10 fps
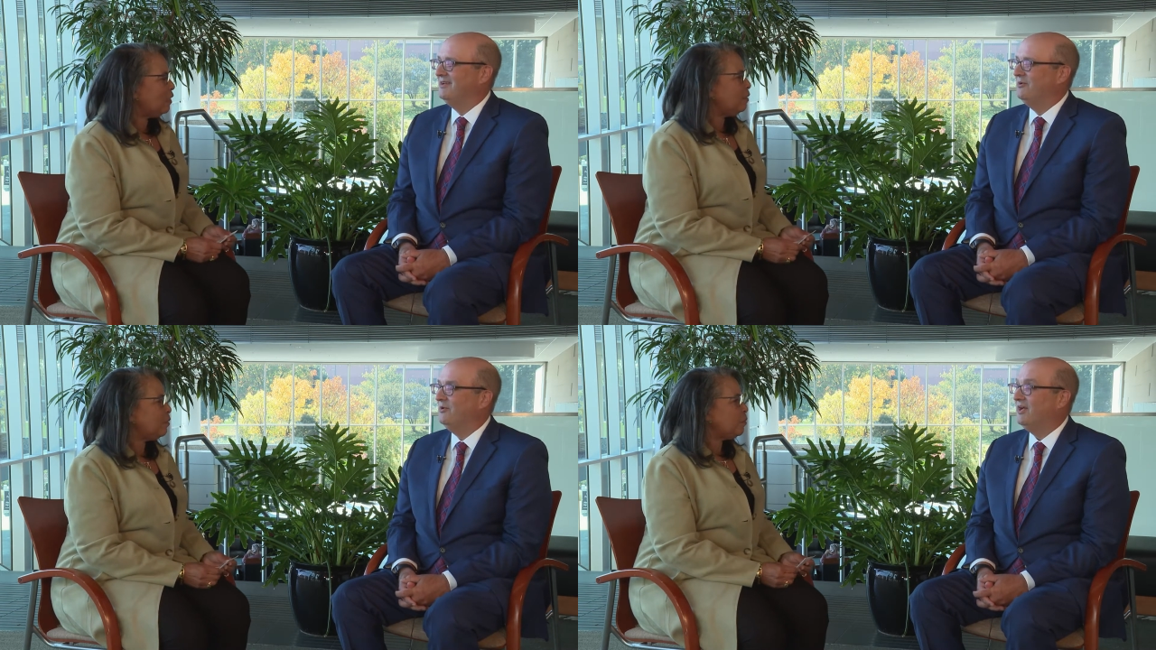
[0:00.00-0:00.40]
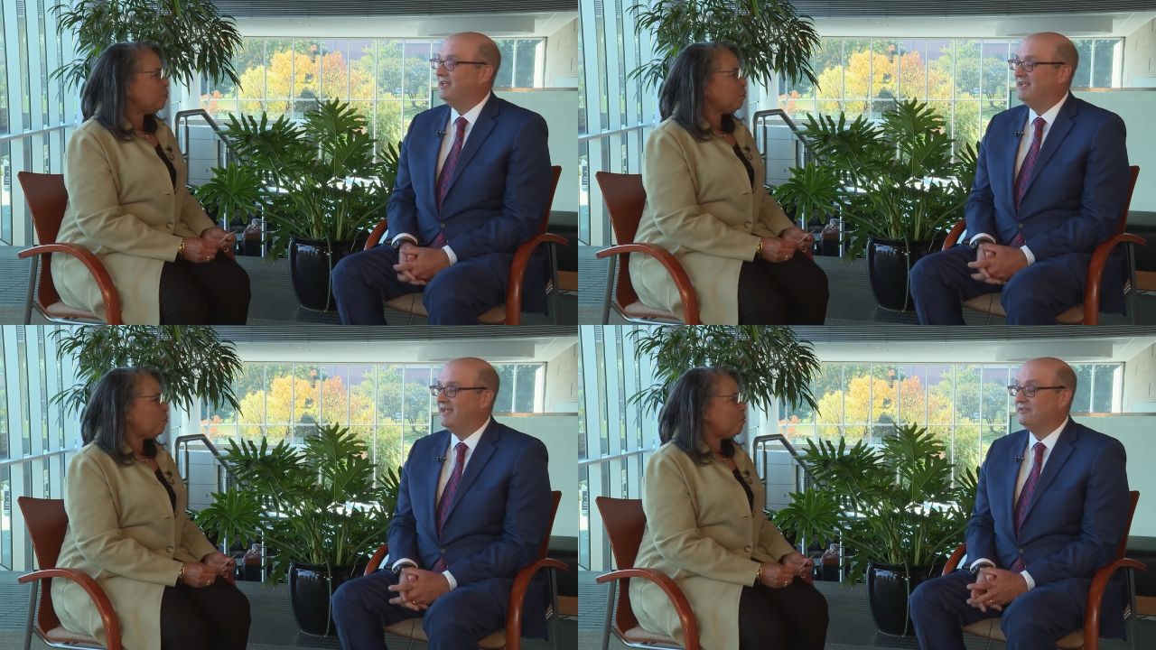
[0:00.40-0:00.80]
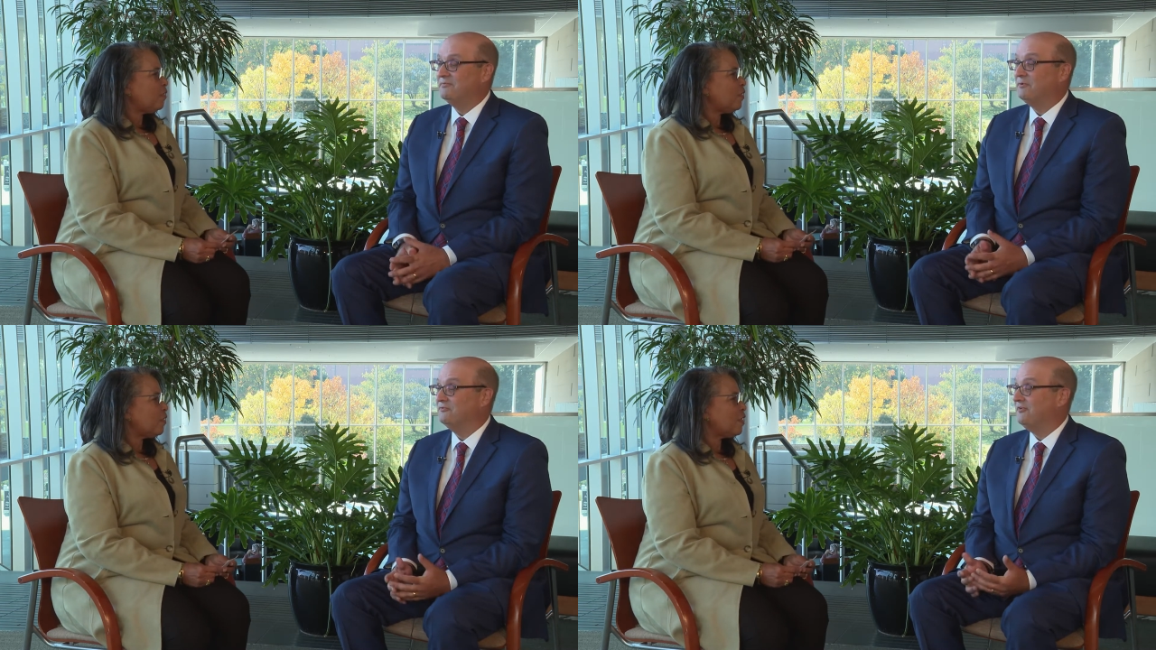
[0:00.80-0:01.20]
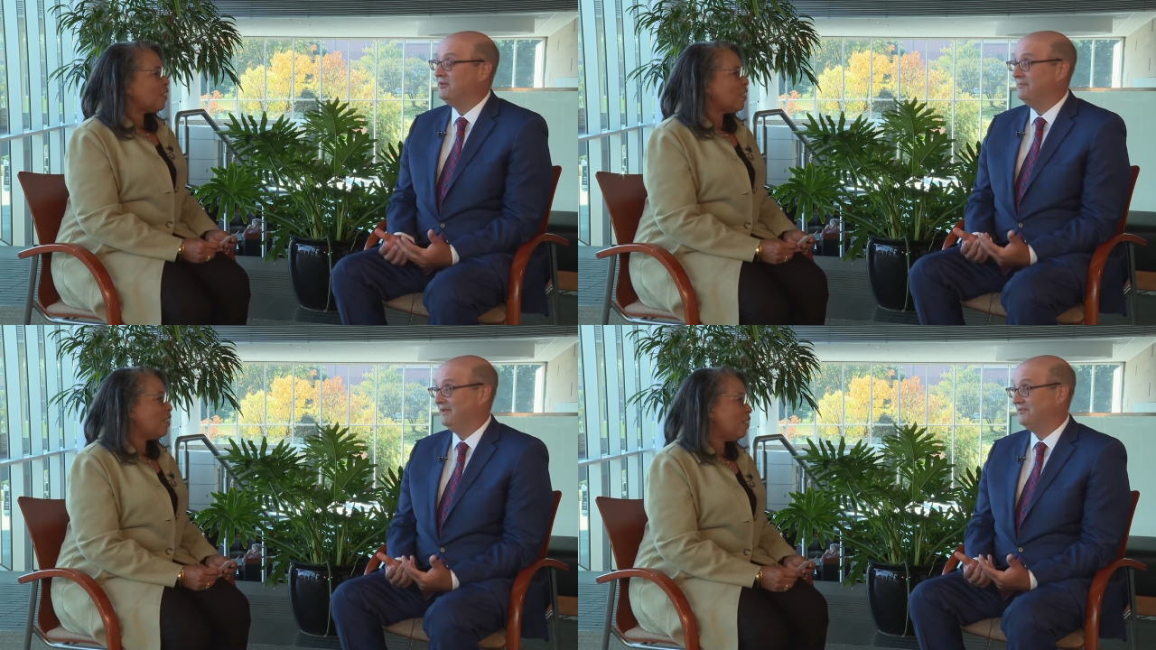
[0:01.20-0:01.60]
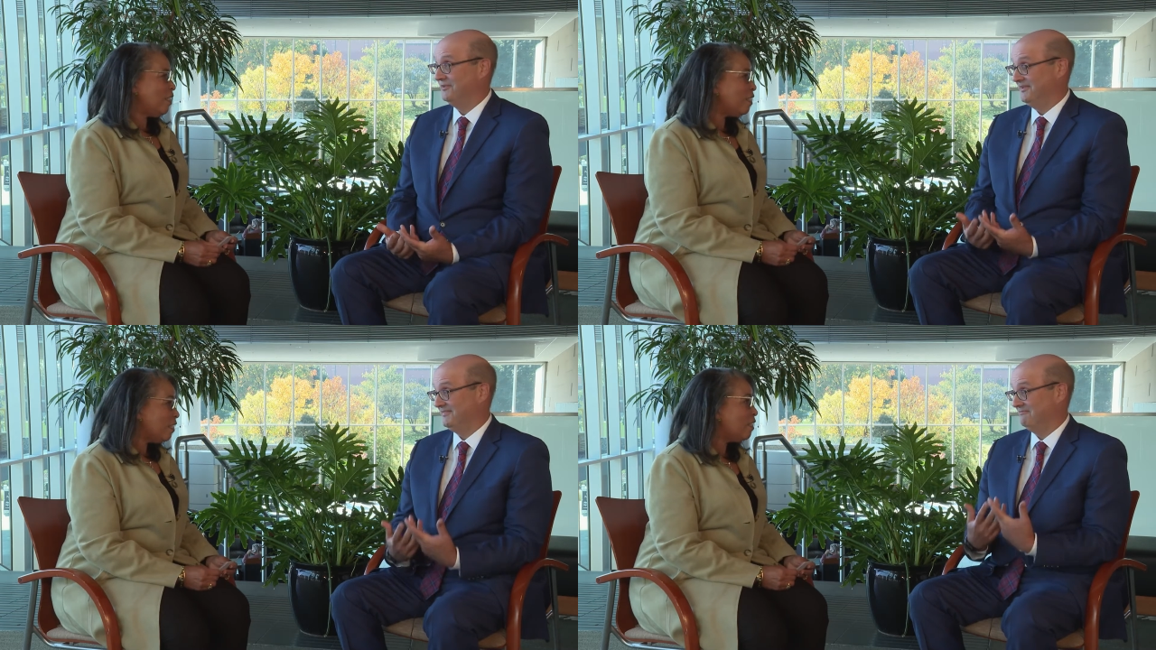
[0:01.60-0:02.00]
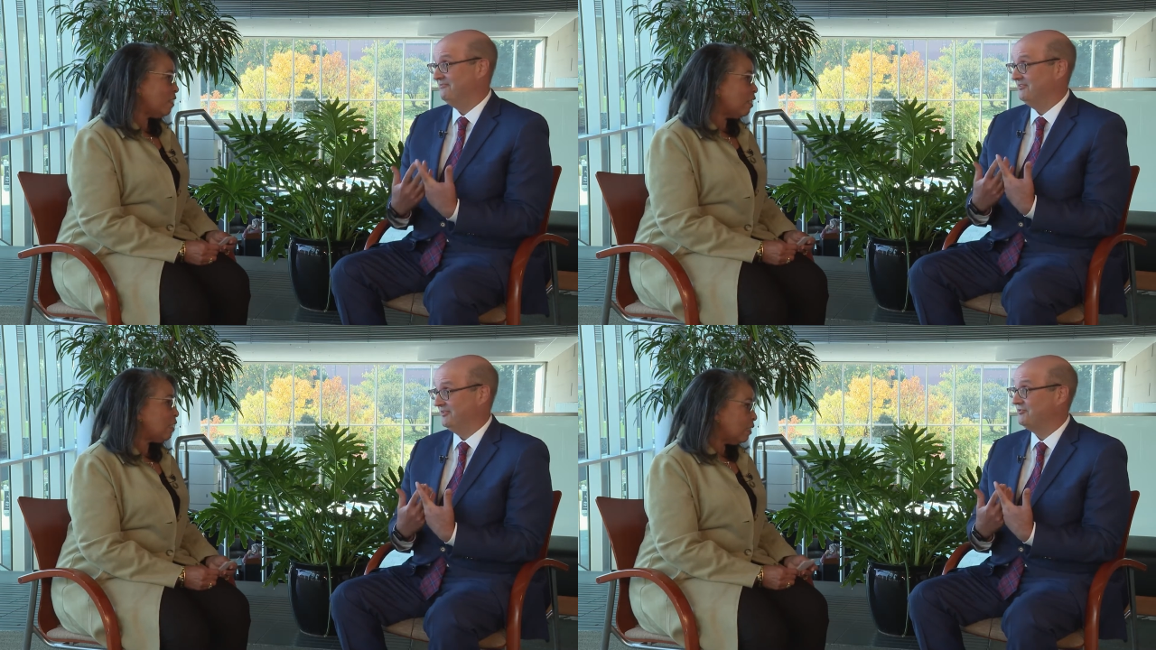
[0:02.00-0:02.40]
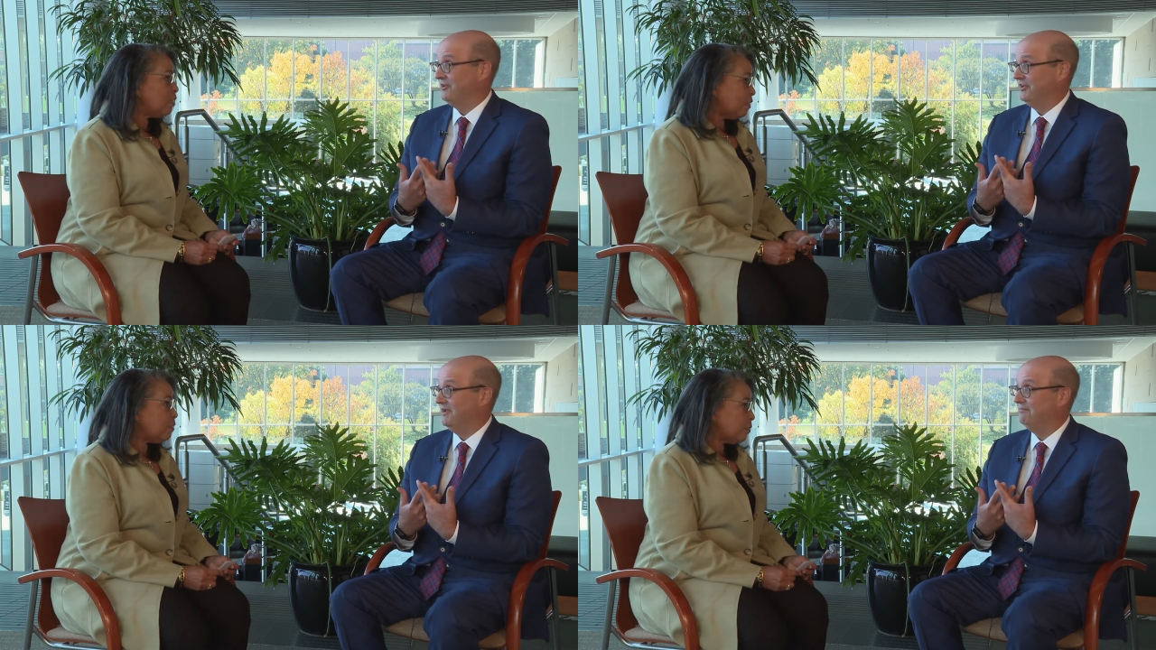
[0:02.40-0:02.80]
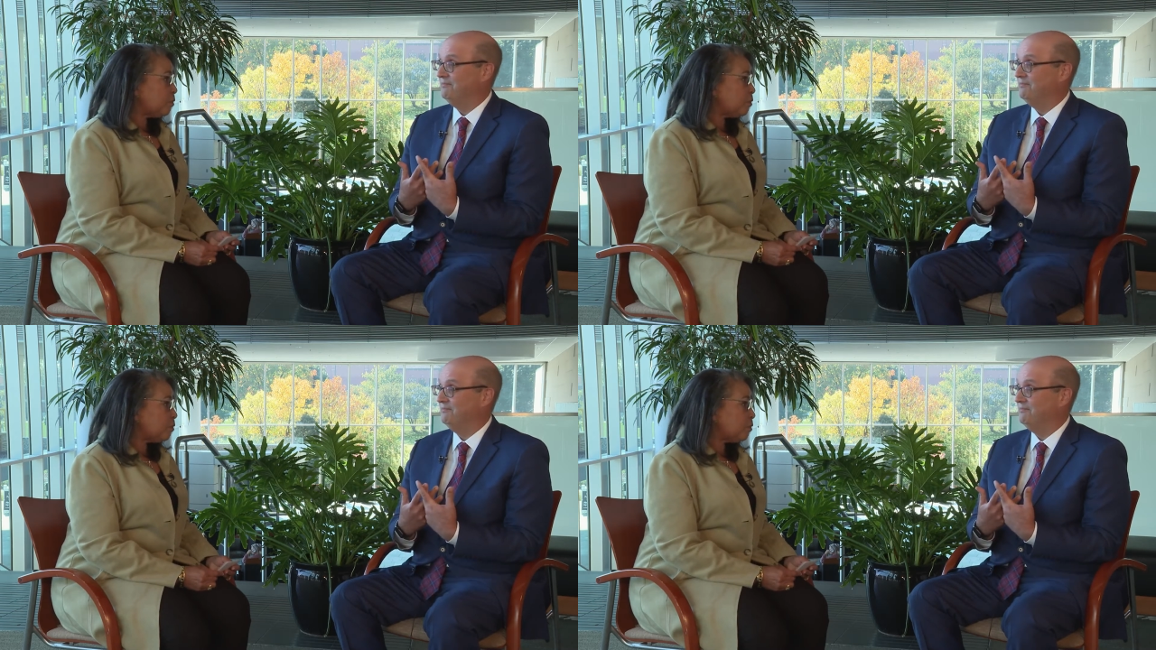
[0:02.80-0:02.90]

Speaker 1: Well, at its most fundamental, and as a physician, I'm